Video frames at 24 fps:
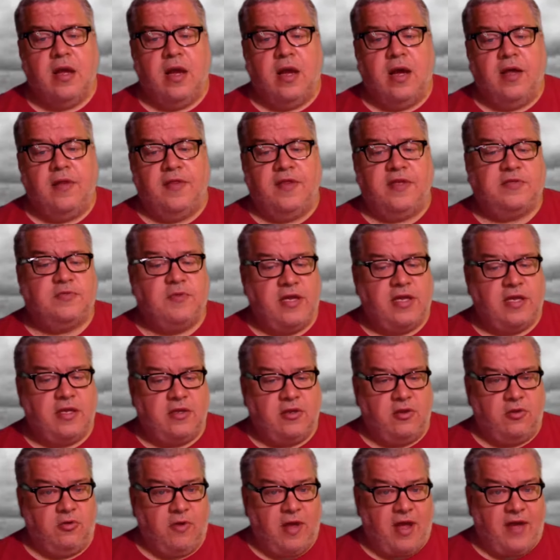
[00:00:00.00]
This week
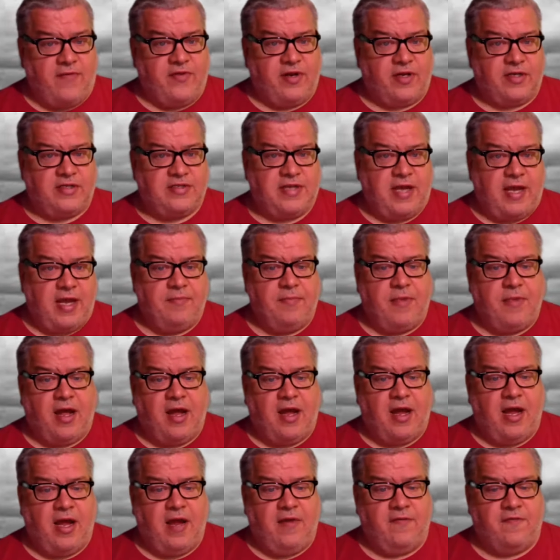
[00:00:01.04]
you have an exam.
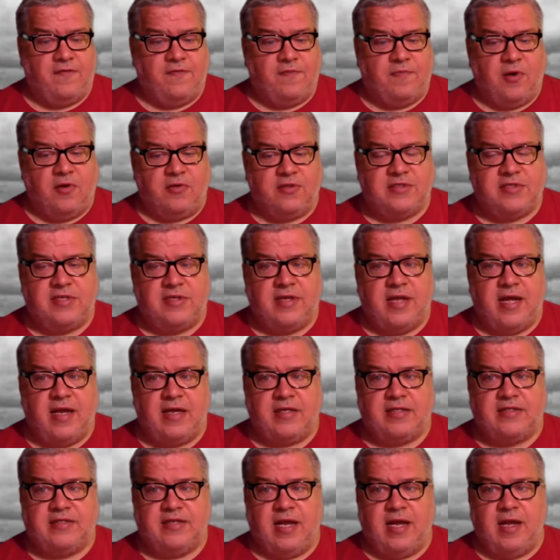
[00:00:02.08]
I've posted that
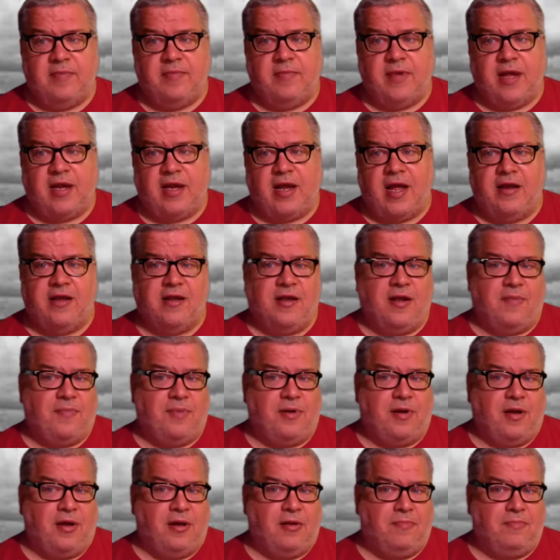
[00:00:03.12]
exam. I got it up
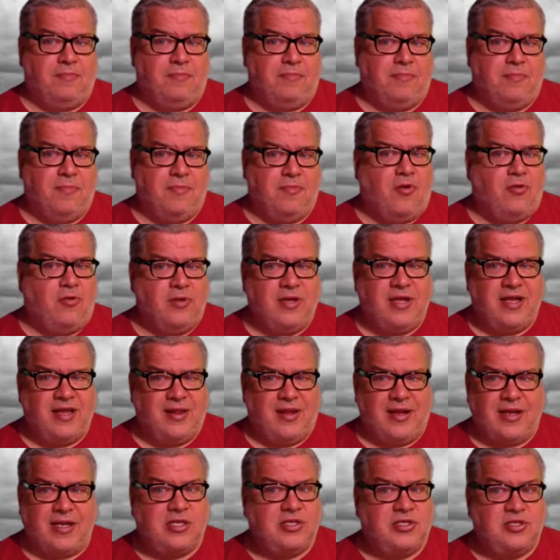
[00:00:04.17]
only
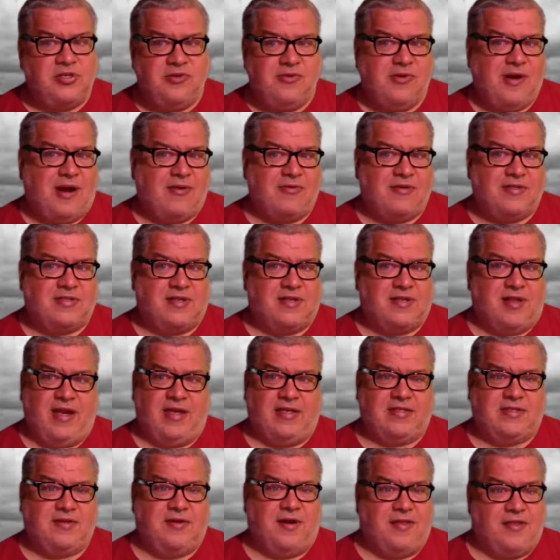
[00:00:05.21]
like 2 hours late,
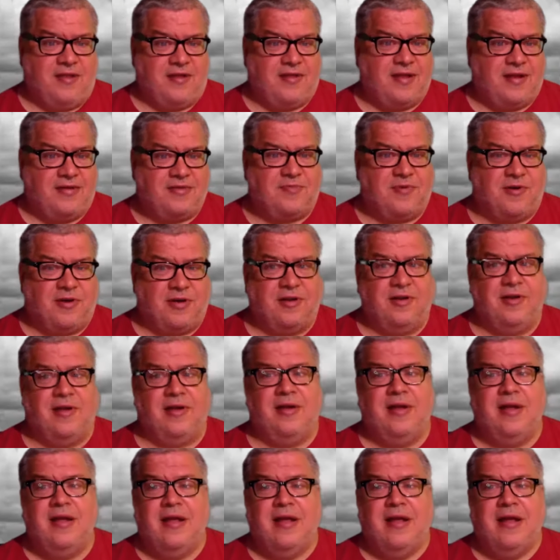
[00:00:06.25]
so I thought that was pretty good.
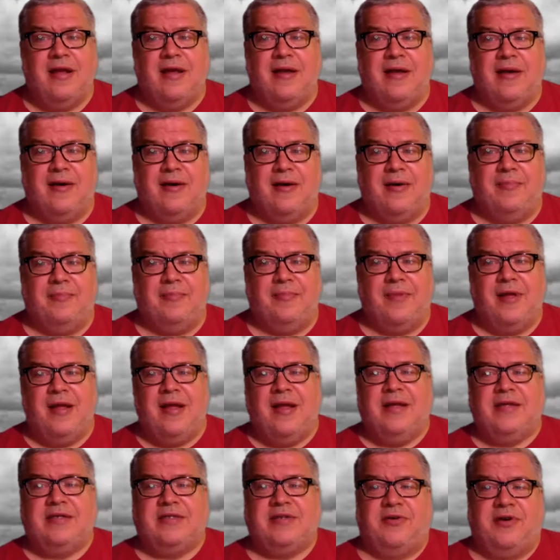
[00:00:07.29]

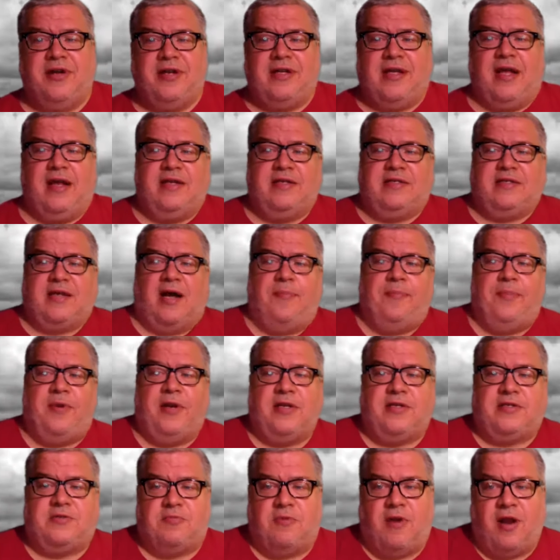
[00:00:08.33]
So it is up and
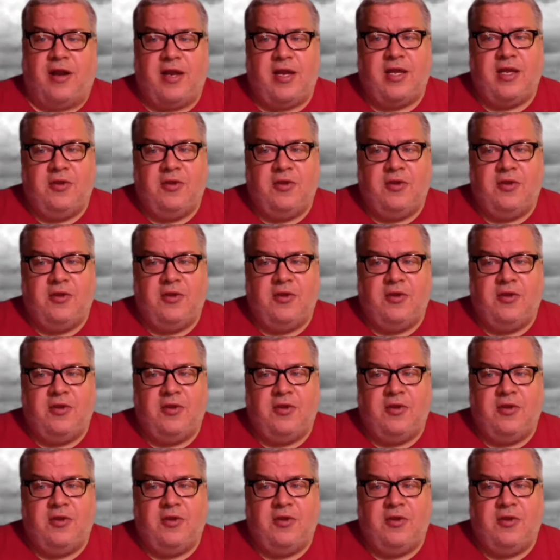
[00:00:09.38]
it's running.